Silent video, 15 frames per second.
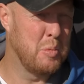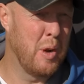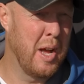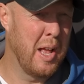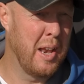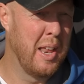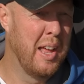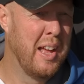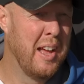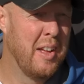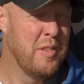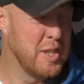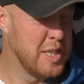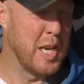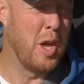Well,
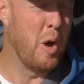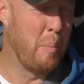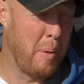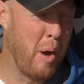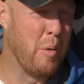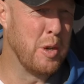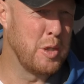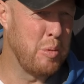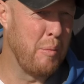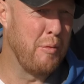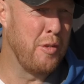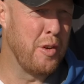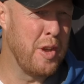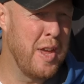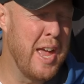there's a little bonus one
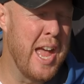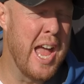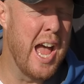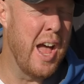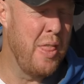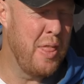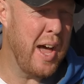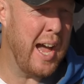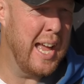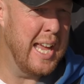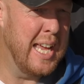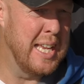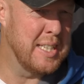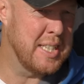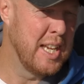for you here, and that
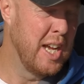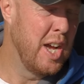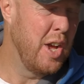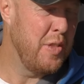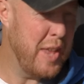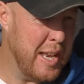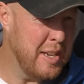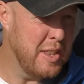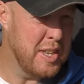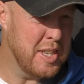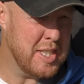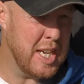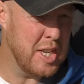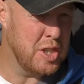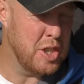is, at the end of the
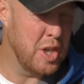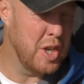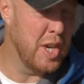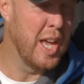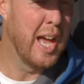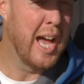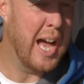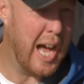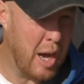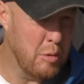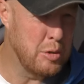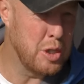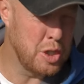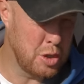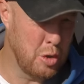session, how
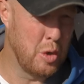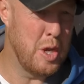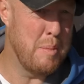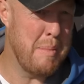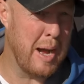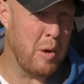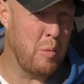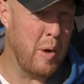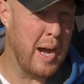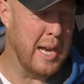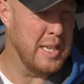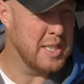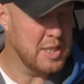do you store your magwies?